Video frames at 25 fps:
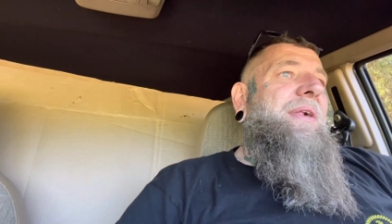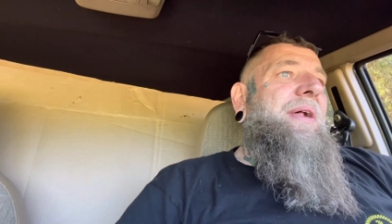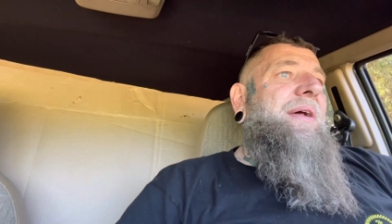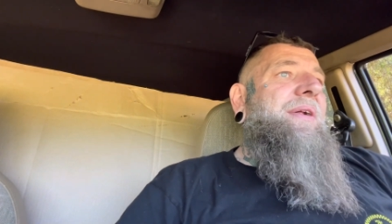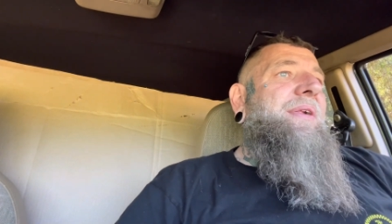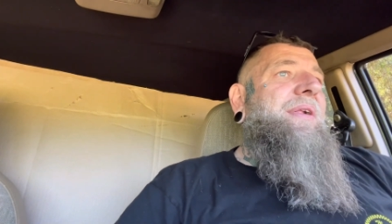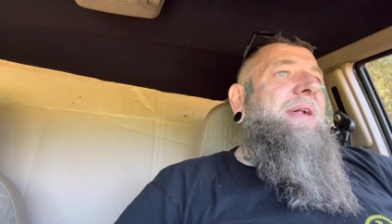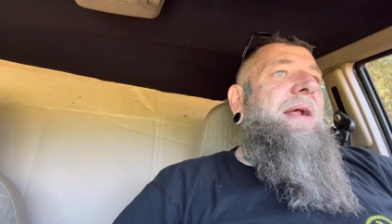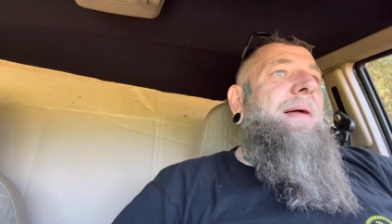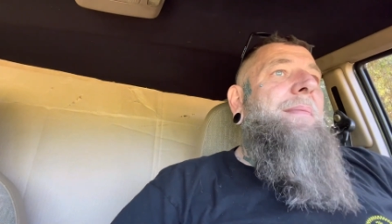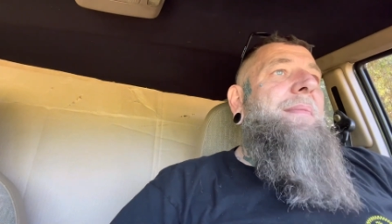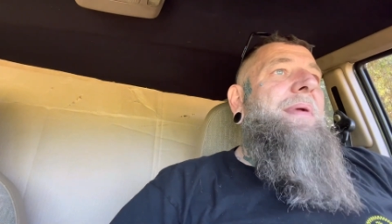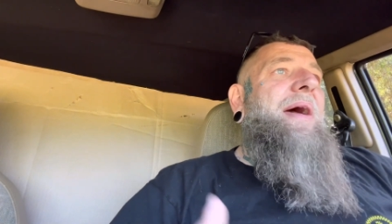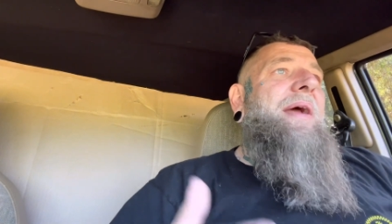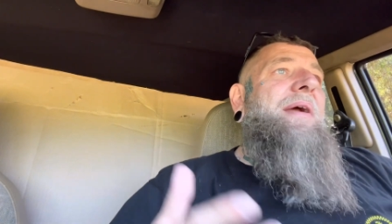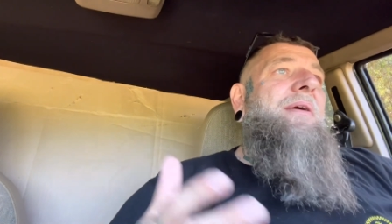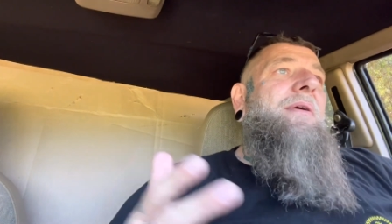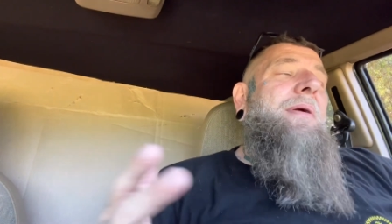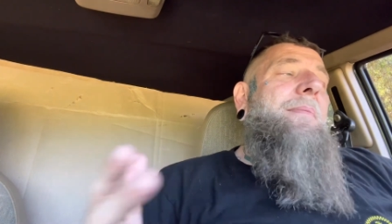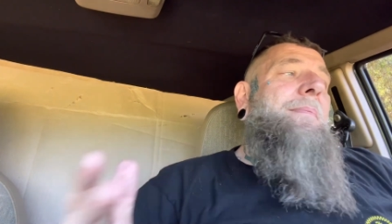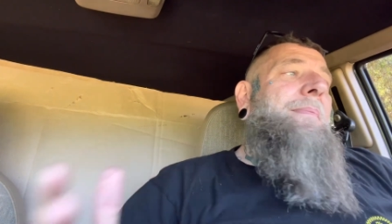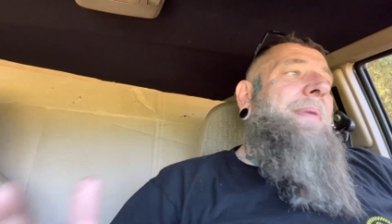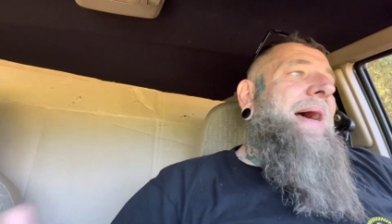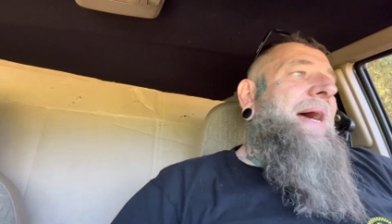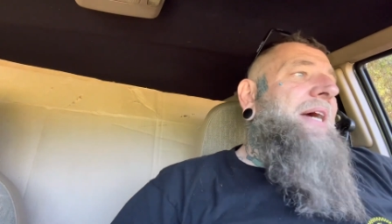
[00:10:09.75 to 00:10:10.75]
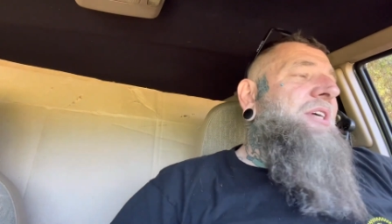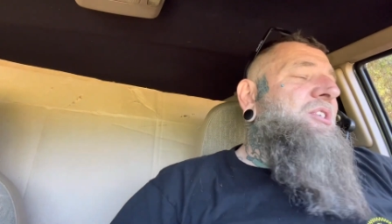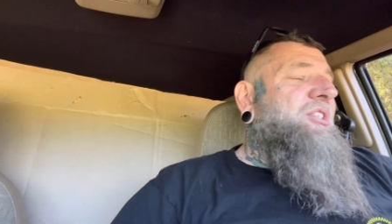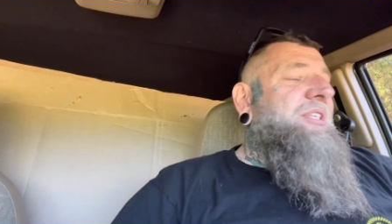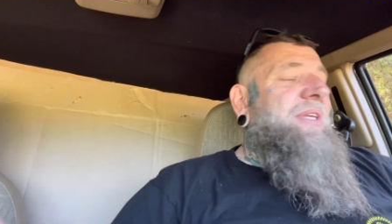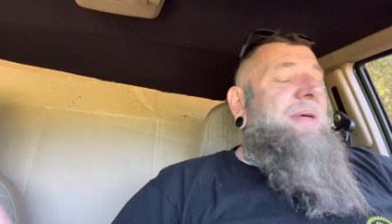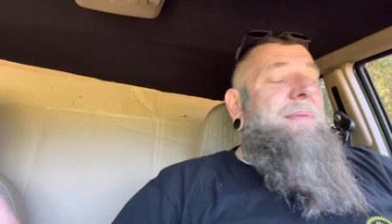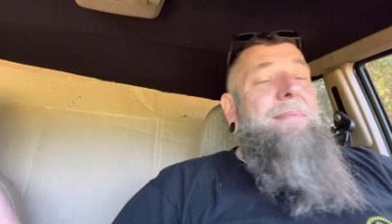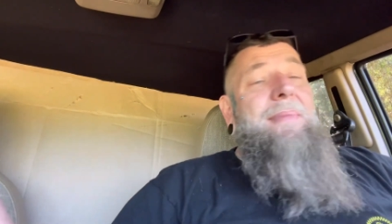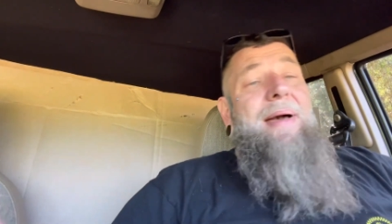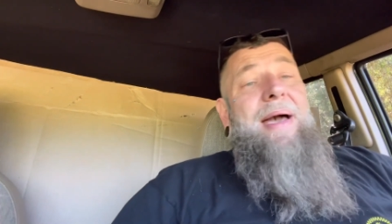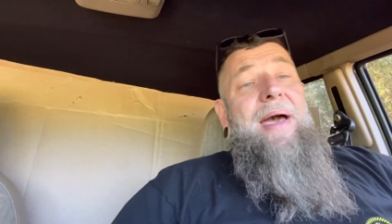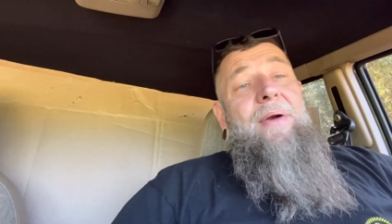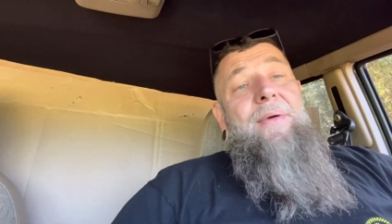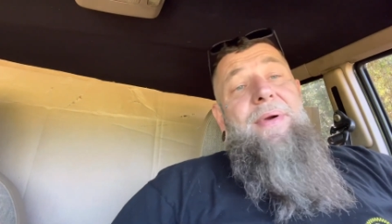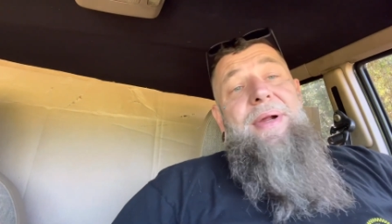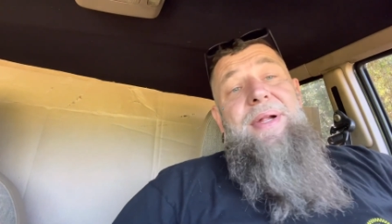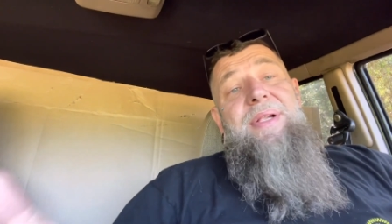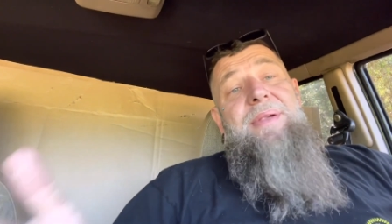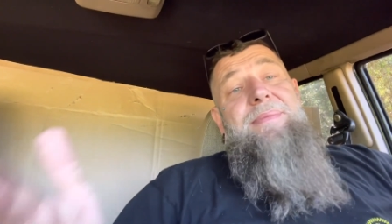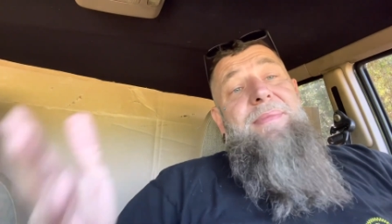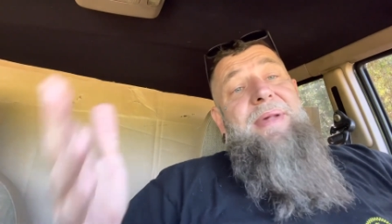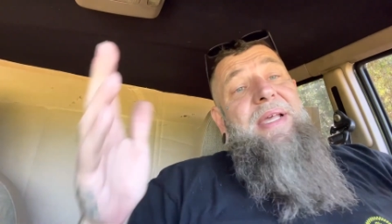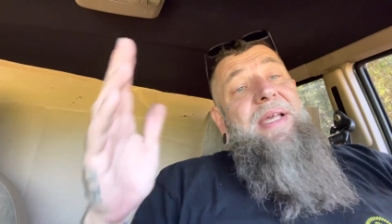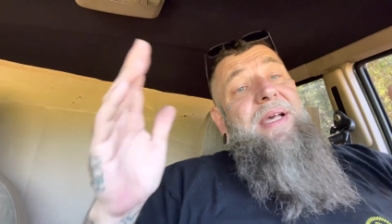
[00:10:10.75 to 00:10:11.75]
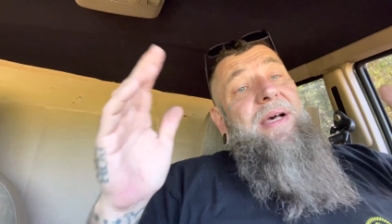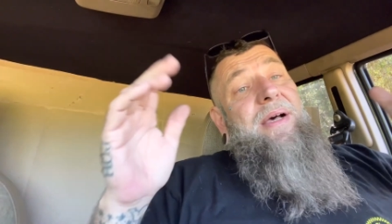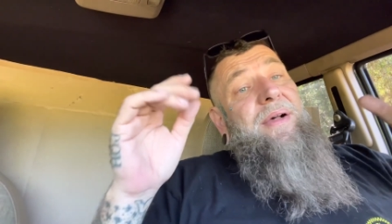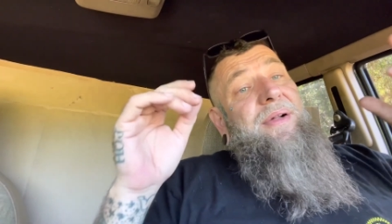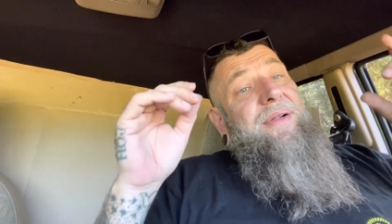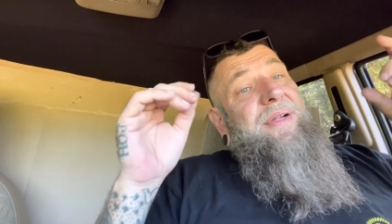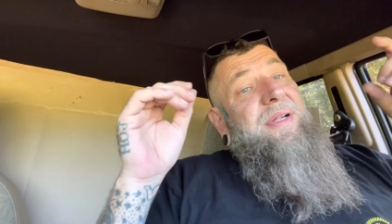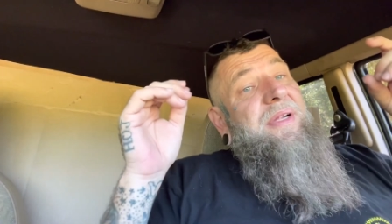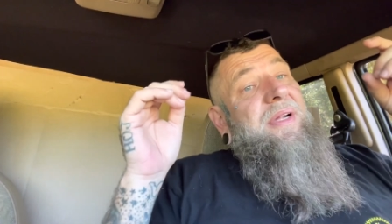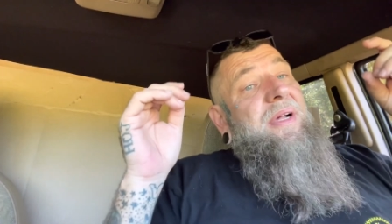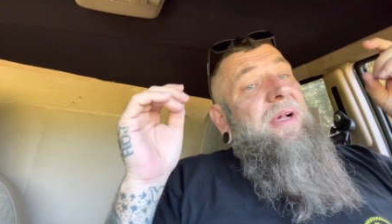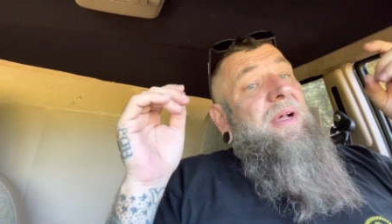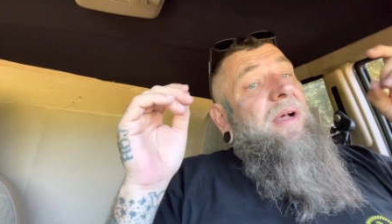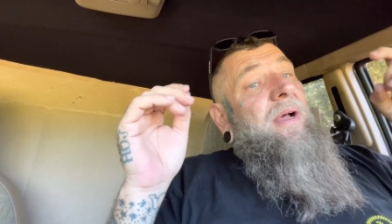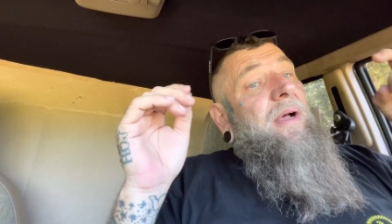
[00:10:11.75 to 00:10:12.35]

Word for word: Like I said, I'm not here to bash them batteries because